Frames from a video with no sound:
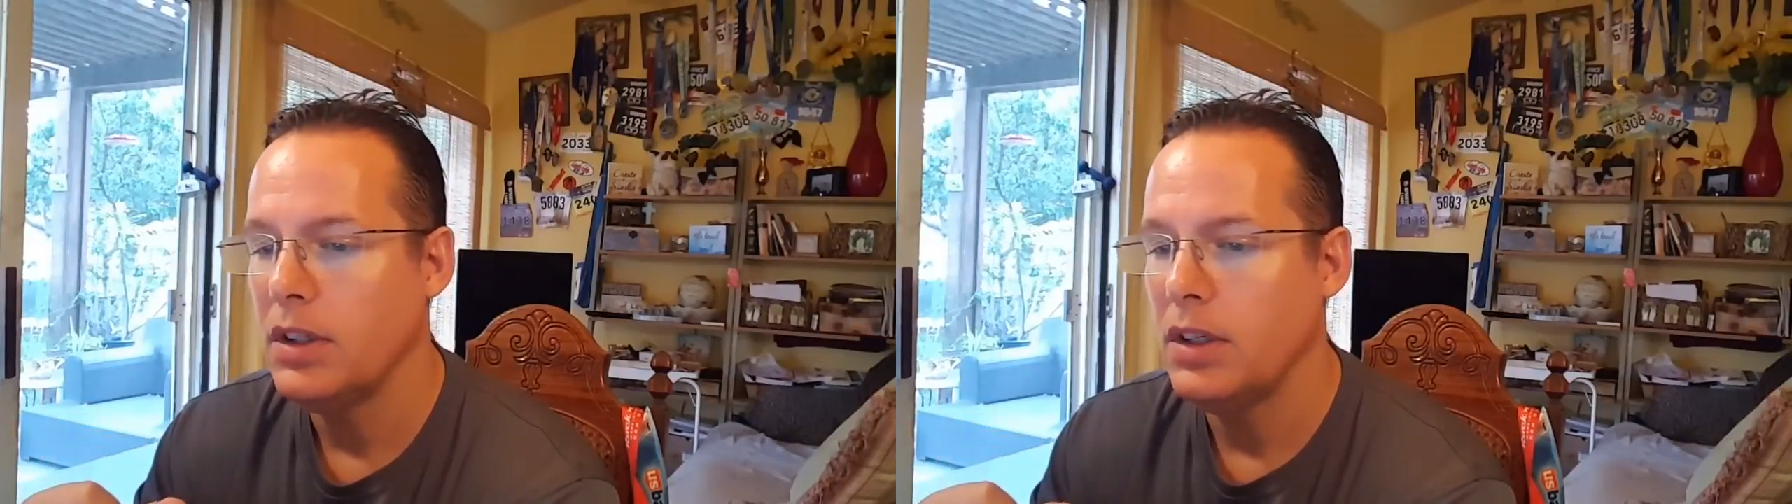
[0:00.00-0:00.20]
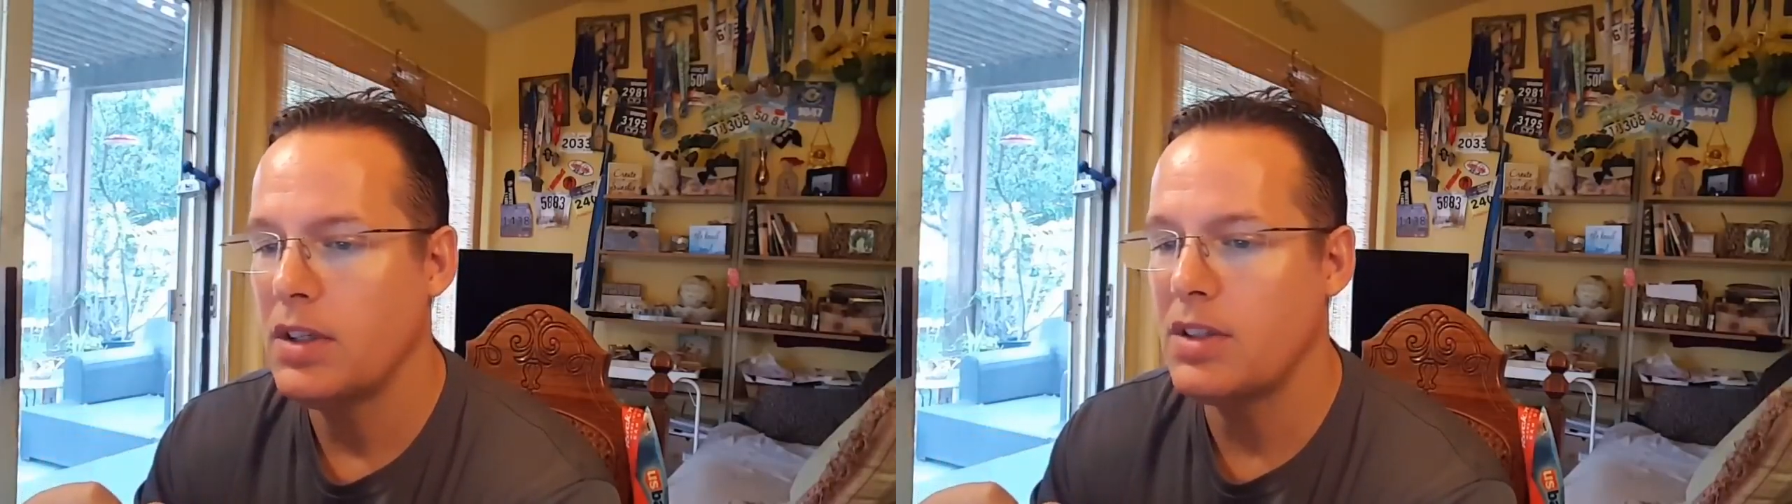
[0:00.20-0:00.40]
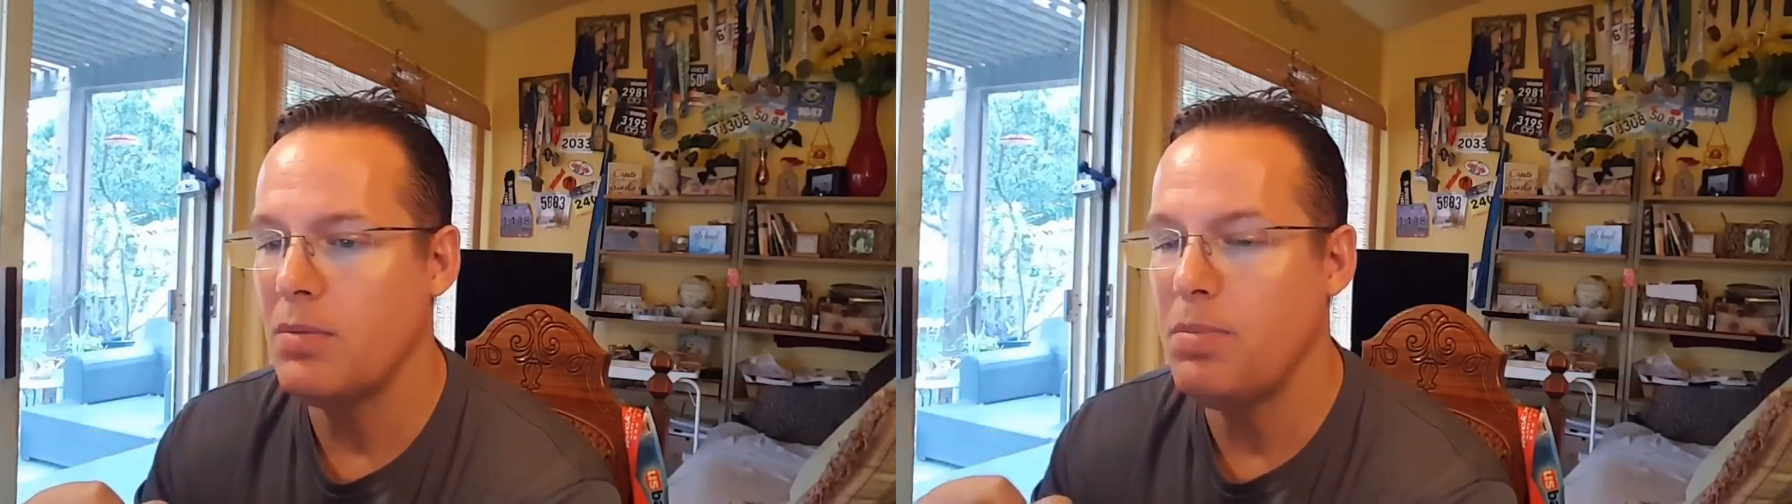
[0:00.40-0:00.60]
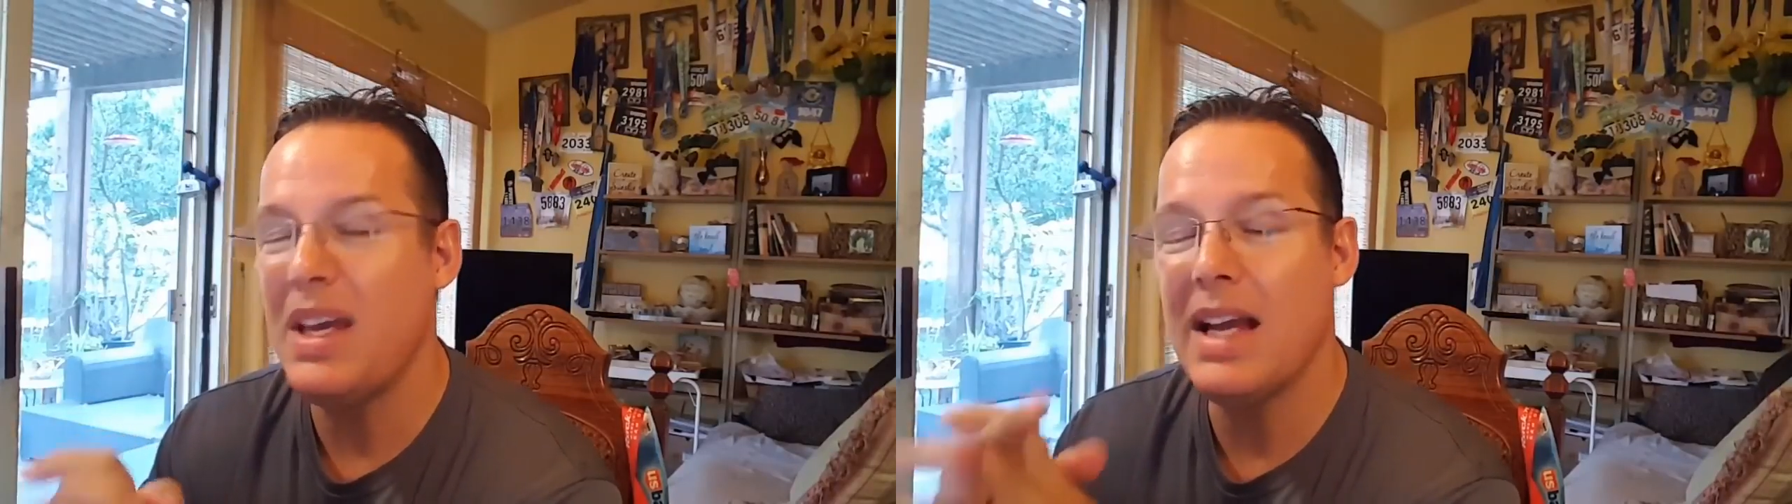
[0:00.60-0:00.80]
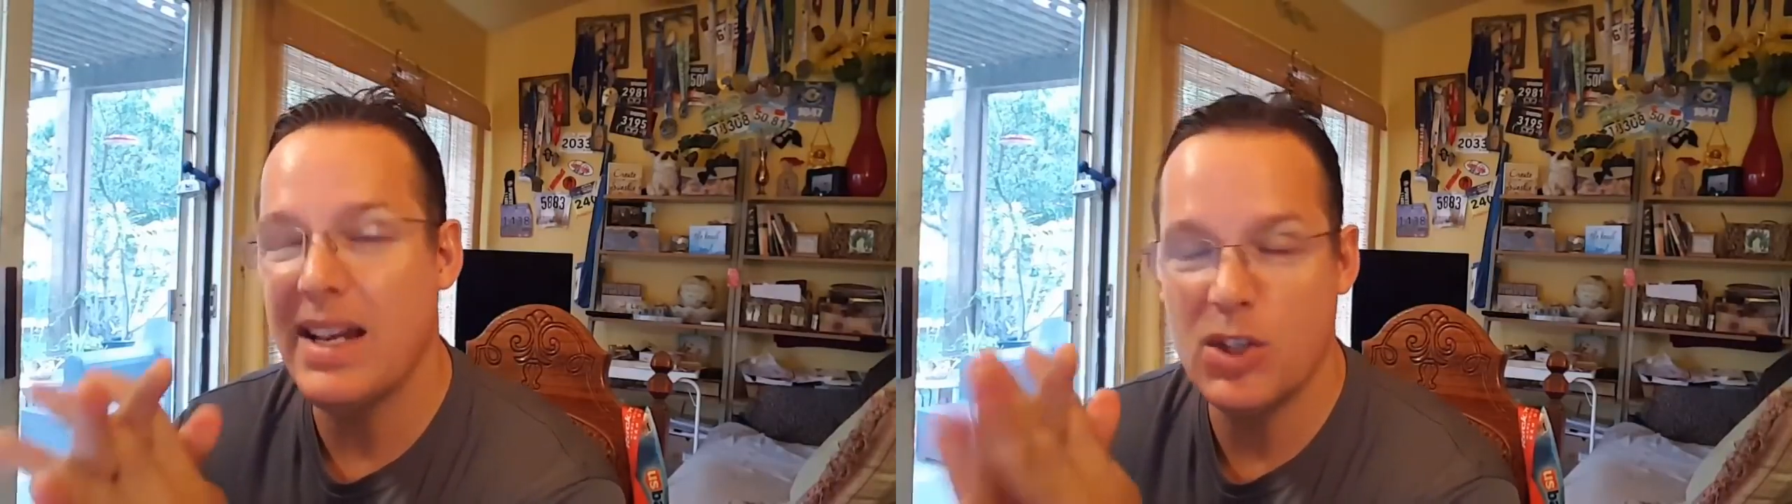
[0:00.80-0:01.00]
It's a
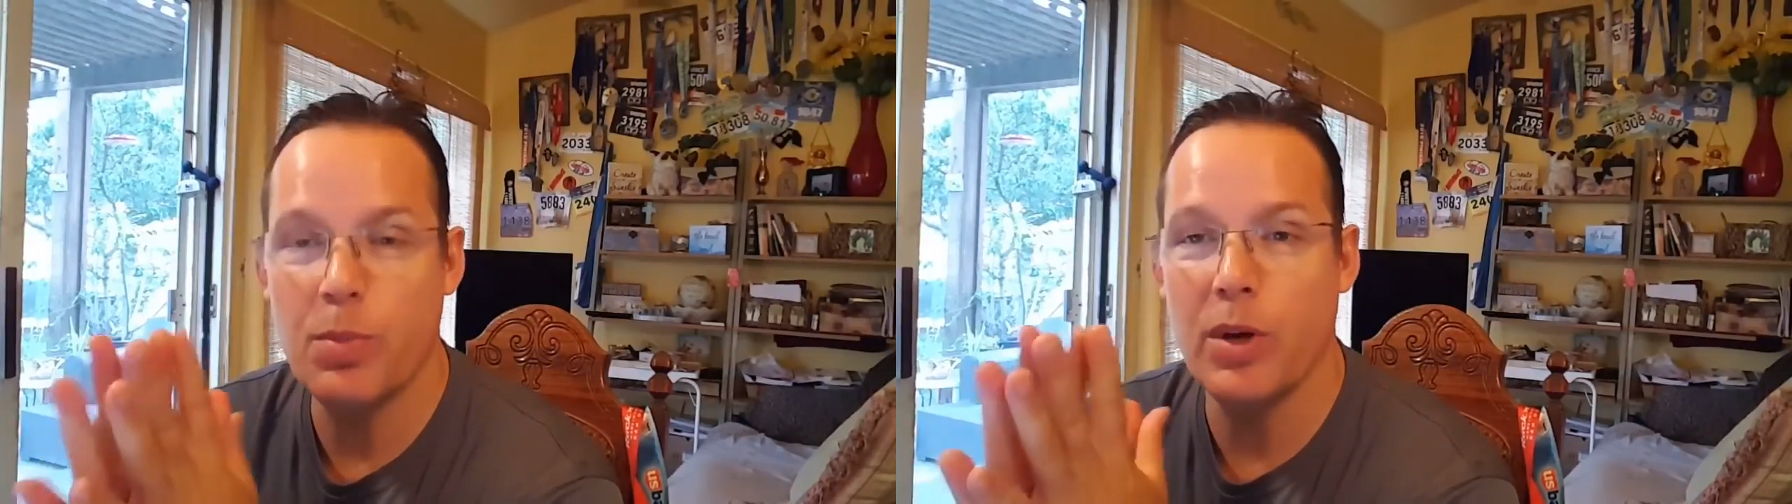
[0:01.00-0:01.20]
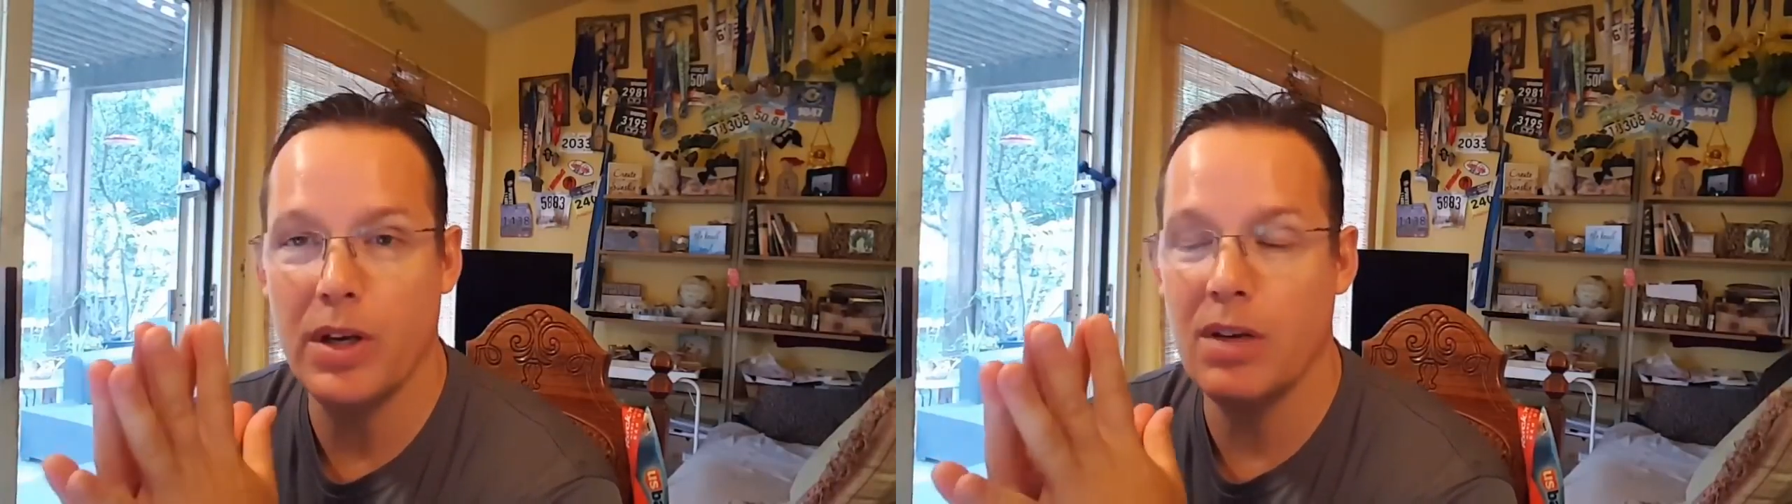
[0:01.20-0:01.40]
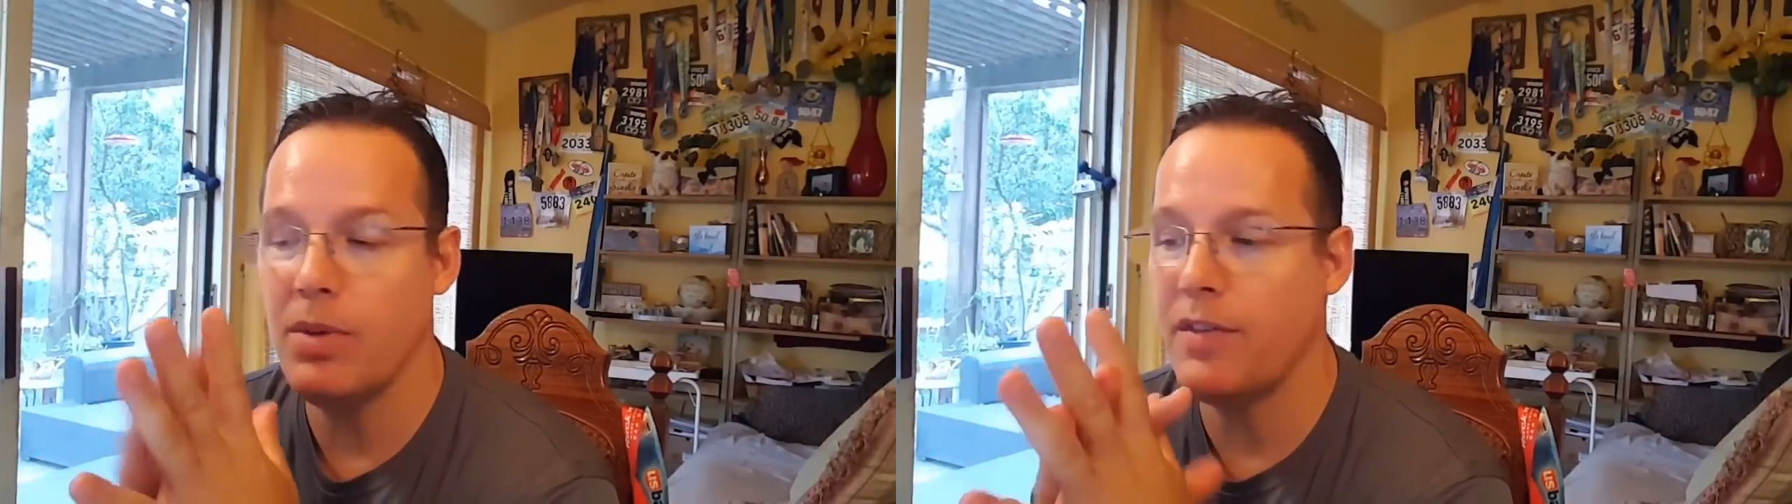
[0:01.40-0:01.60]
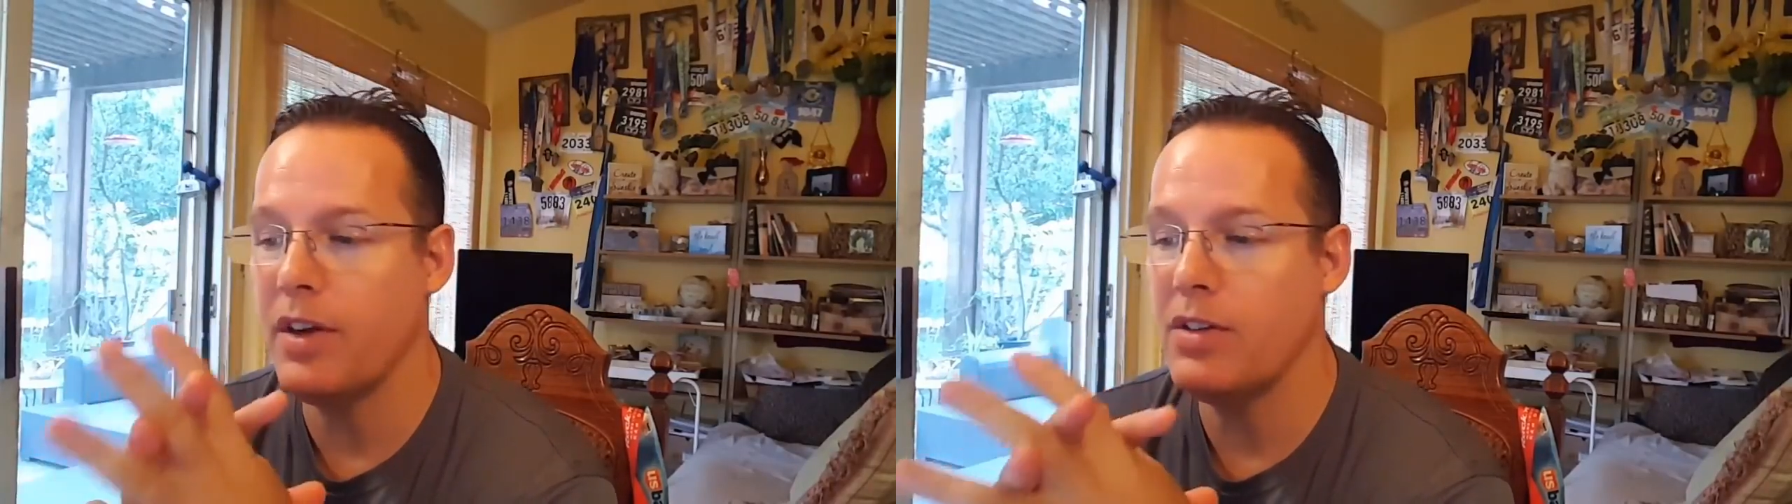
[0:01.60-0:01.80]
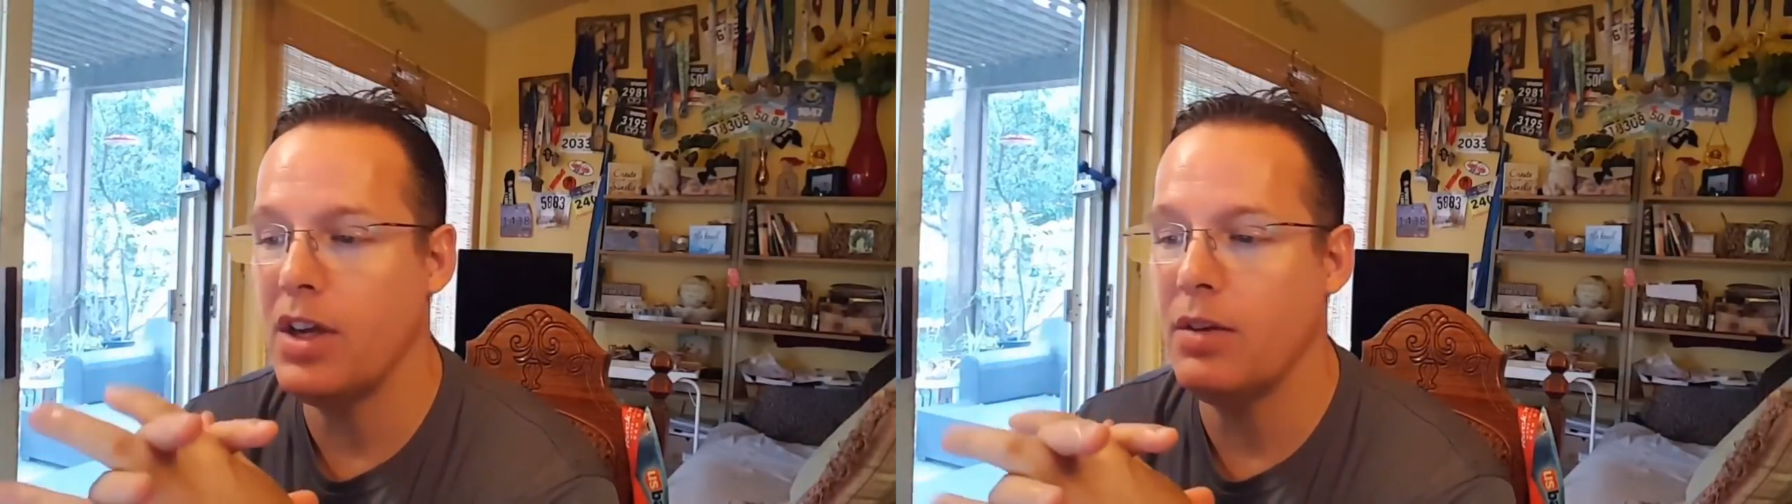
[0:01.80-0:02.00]
big iceberg here, my
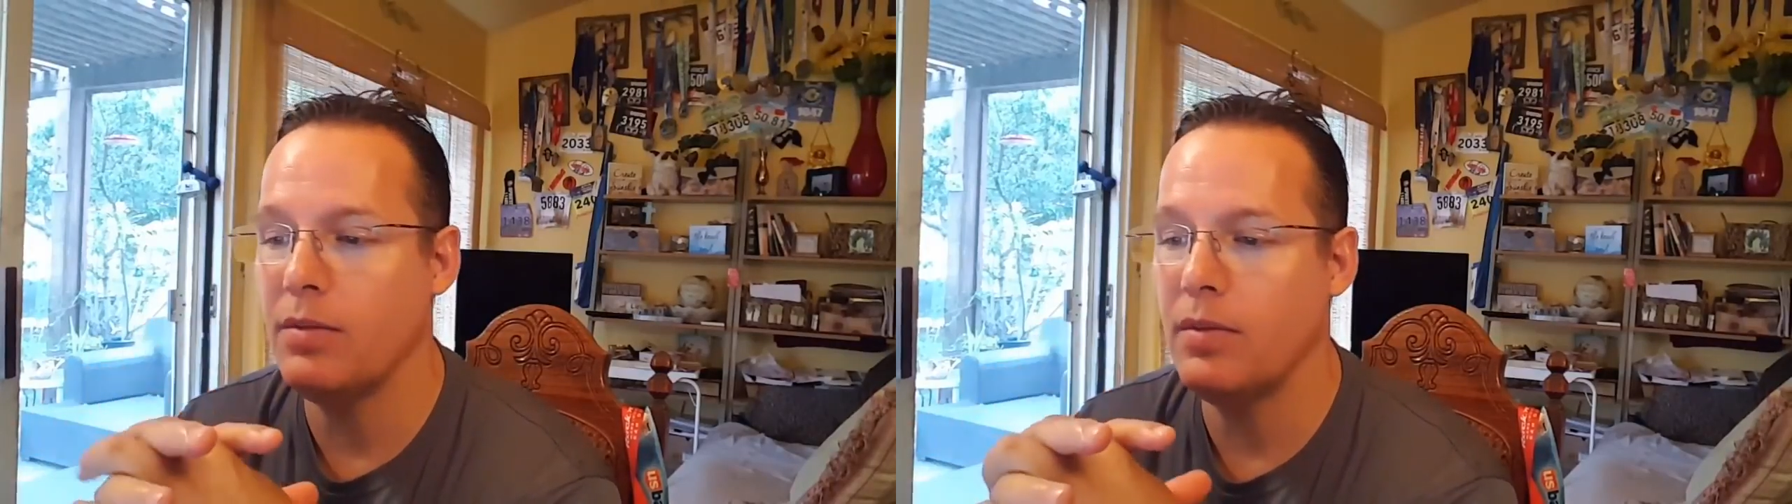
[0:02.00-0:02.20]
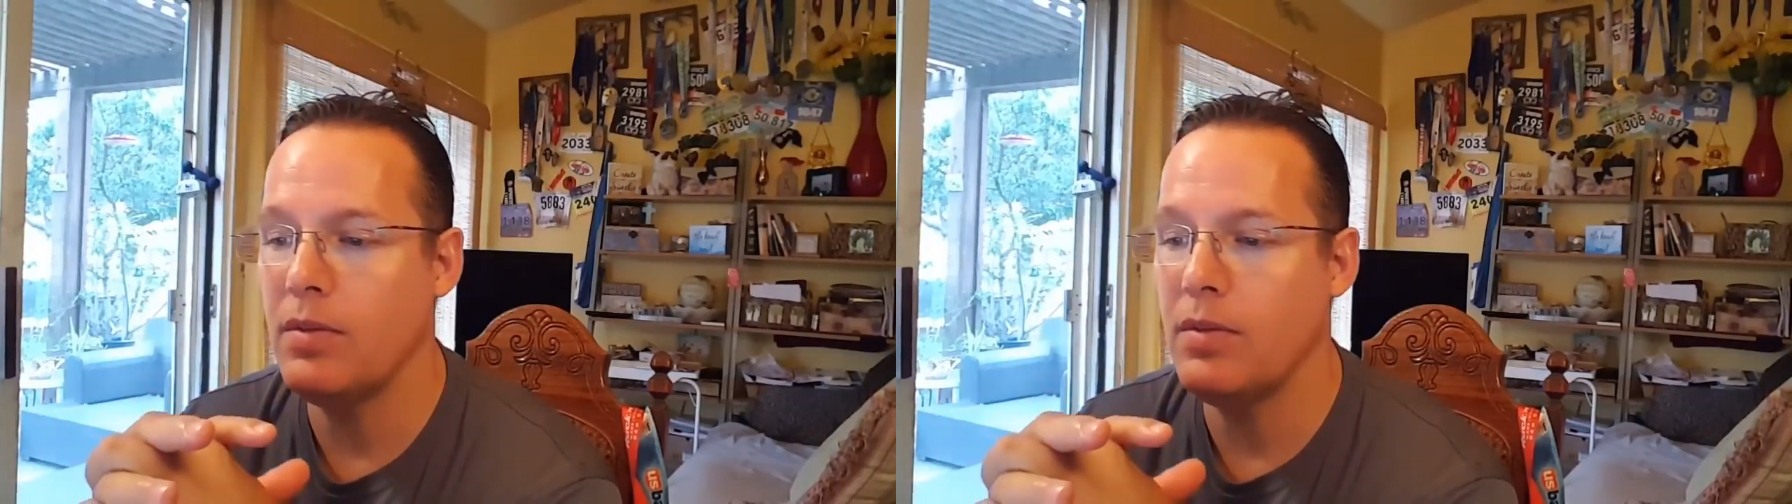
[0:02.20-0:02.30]
friends. Yeah.